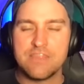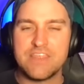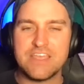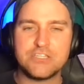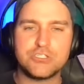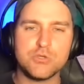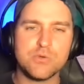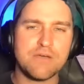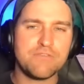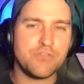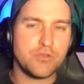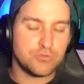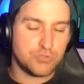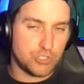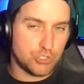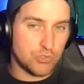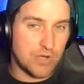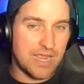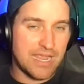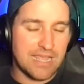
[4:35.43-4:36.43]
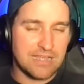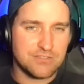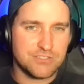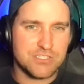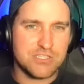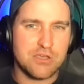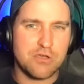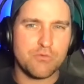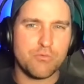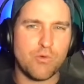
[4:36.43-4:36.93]
They do have those
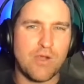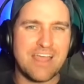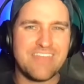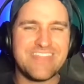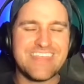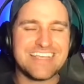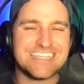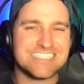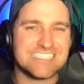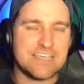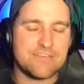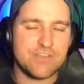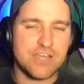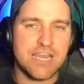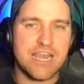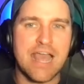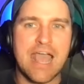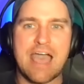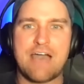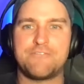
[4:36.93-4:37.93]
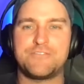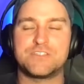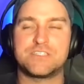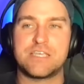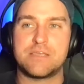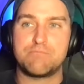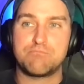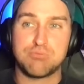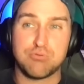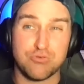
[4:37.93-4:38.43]
strikeouts, though, where I think seven and a half
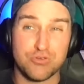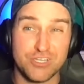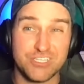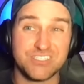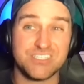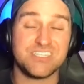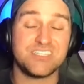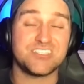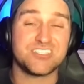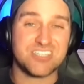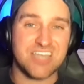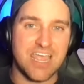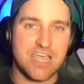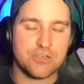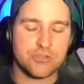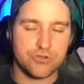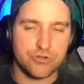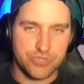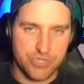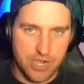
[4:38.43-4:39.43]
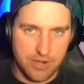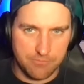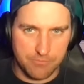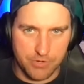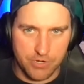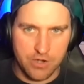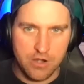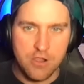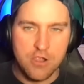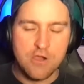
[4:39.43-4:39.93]
is a pretty standard
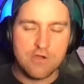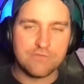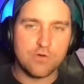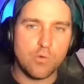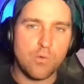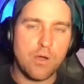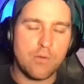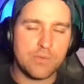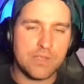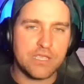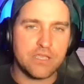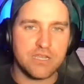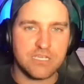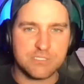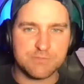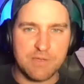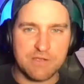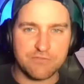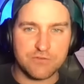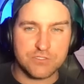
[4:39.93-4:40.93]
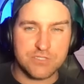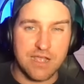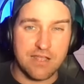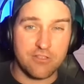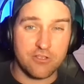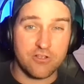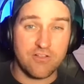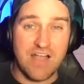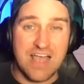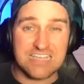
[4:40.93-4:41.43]
number for what we could expect for
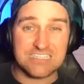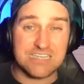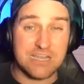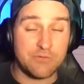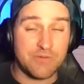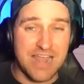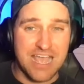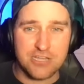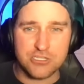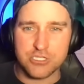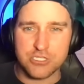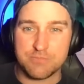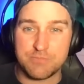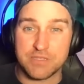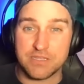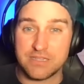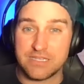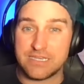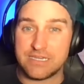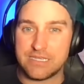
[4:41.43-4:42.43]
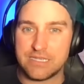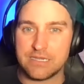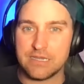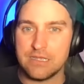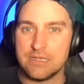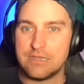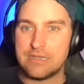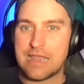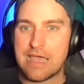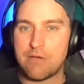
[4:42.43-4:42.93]
Tyler Glass. Now, I would actually be
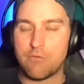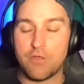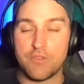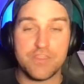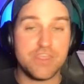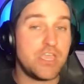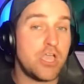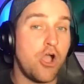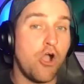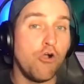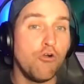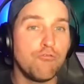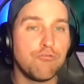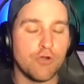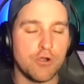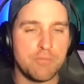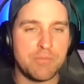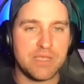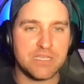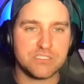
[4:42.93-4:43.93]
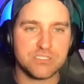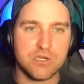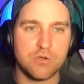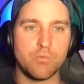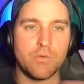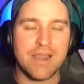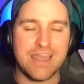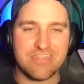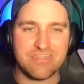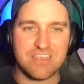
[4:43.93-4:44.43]
leaning now on the over based
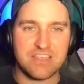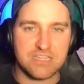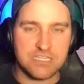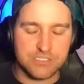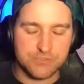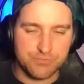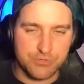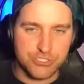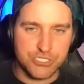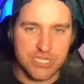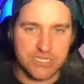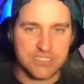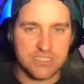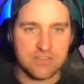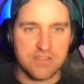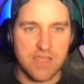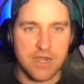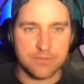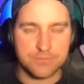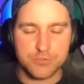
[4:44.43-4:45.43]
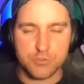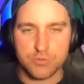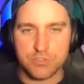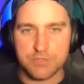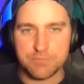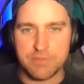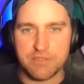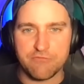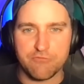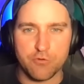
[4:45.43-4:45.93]
on what I think this projected lineup is
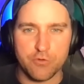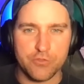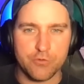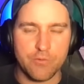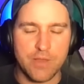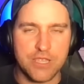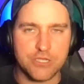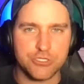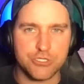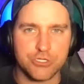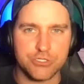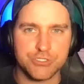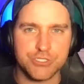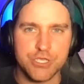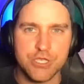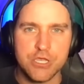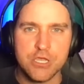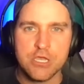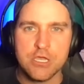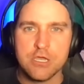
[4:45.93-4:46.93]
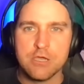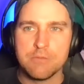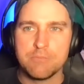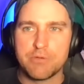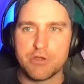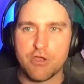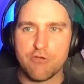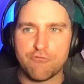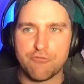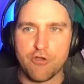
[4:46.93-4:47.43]
going to be for the Rangers.
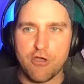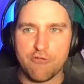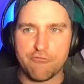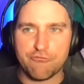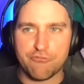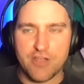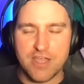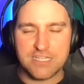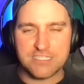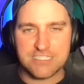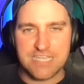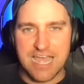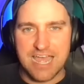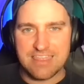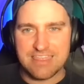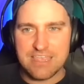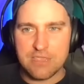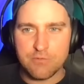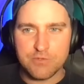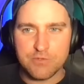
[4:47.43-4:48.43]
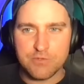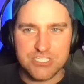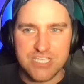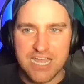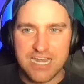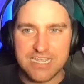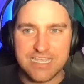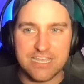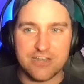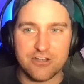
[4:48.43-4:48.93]
But overall, friends, I think
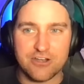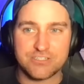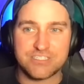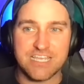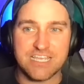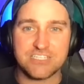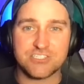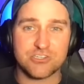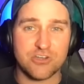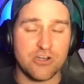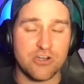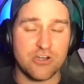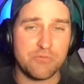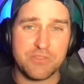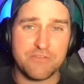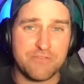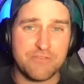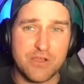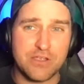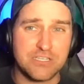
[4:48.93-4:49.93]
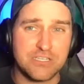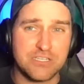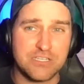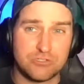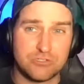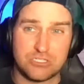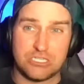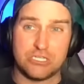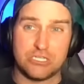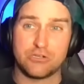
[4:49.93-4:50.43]
we just kind of get our day started with a
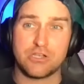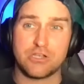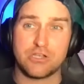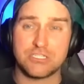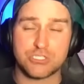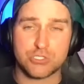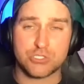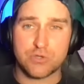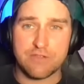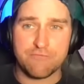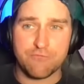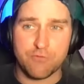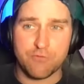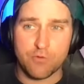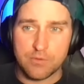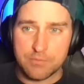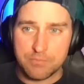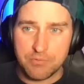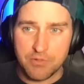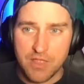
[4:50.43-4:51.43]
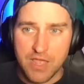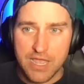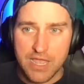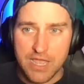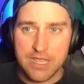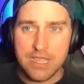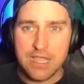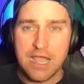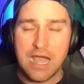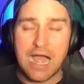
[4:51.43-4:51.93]
very clear cut, straightforward
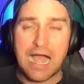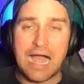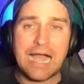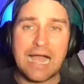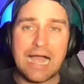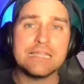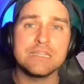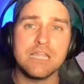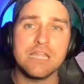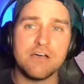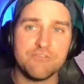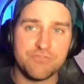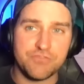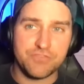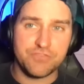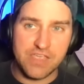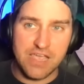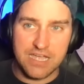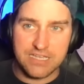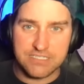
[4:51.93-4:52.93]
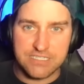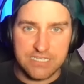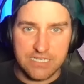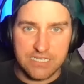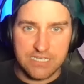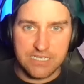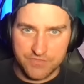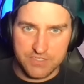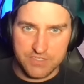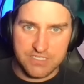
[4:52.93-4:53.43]
play. I love the
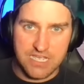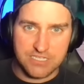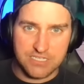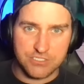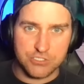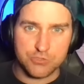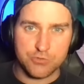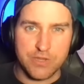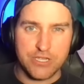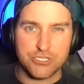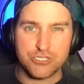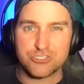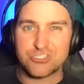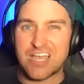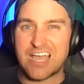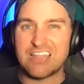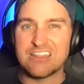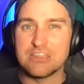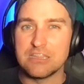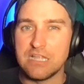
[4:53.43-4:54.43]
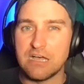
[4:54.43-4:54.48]
idea of the Texas Rangers.